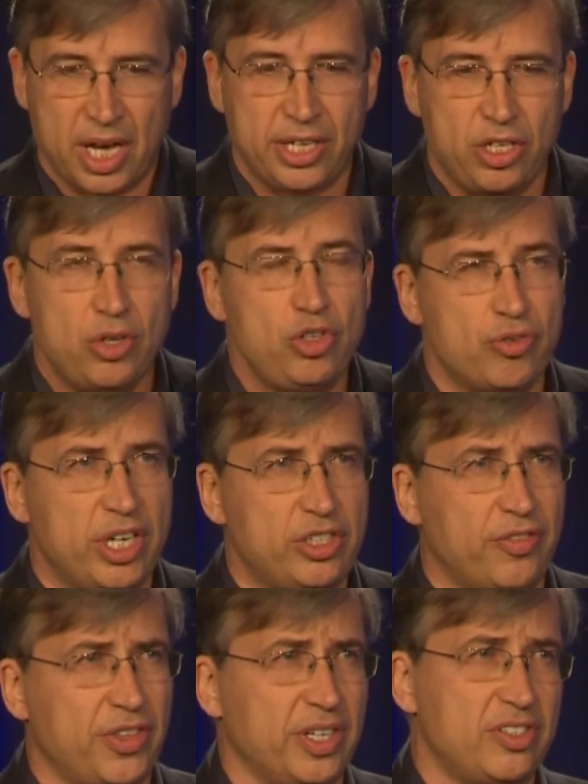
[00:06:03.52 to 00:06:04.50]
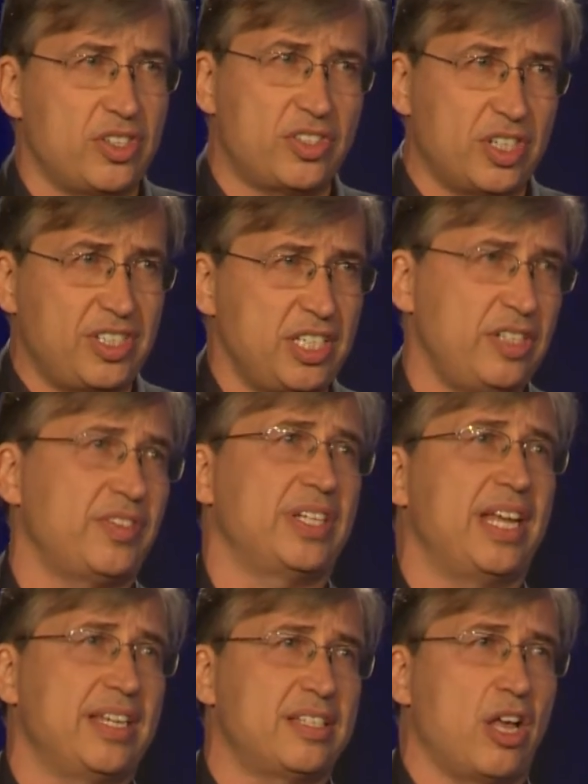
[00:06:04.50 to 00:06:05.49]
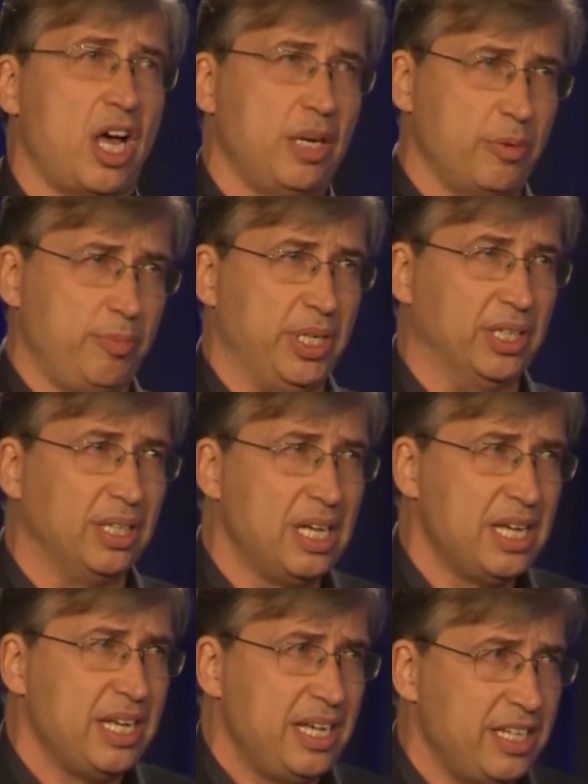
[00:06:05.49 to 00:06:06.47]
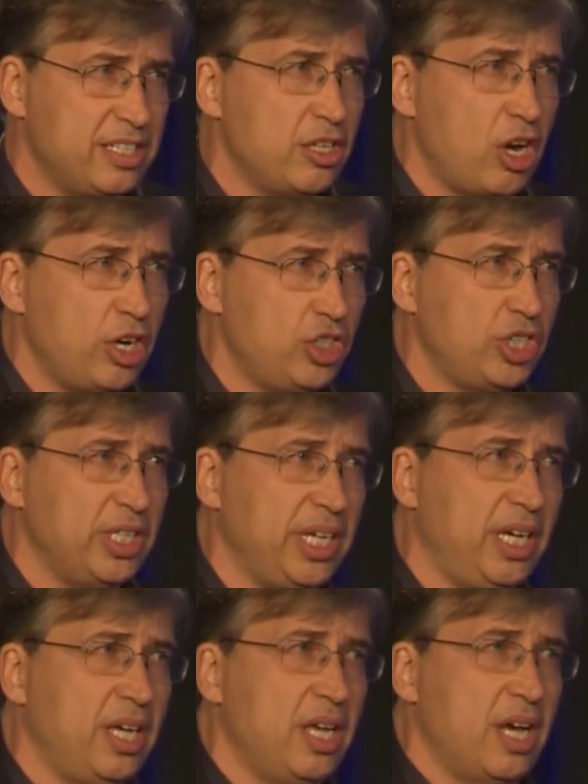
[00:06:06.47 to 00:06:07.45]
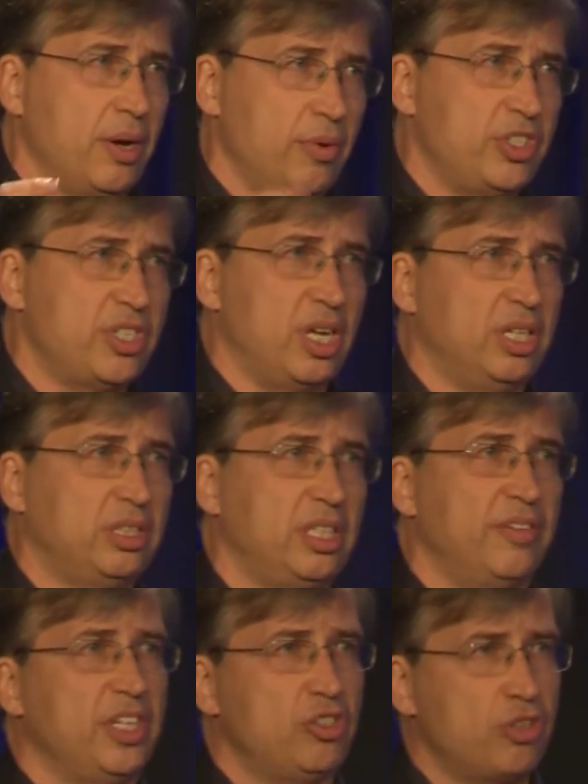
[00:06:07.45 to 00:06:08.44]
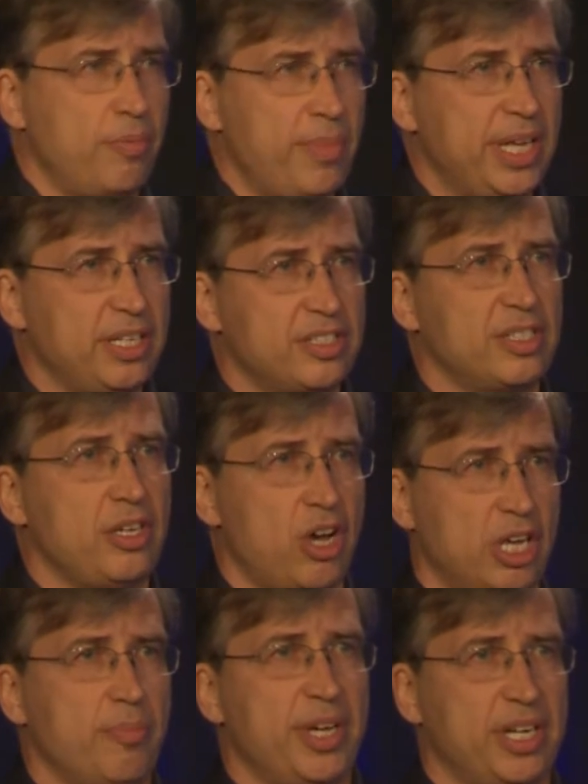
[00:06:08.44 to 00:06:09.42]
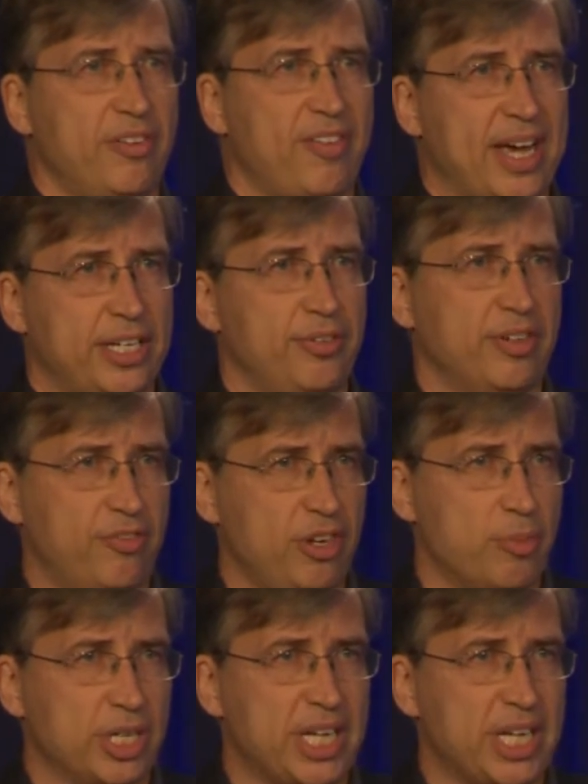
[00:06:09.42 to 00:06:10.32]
A huge range of things. The success of the Tesla automobile is largely a result of the tremendously automated factory in Fremont,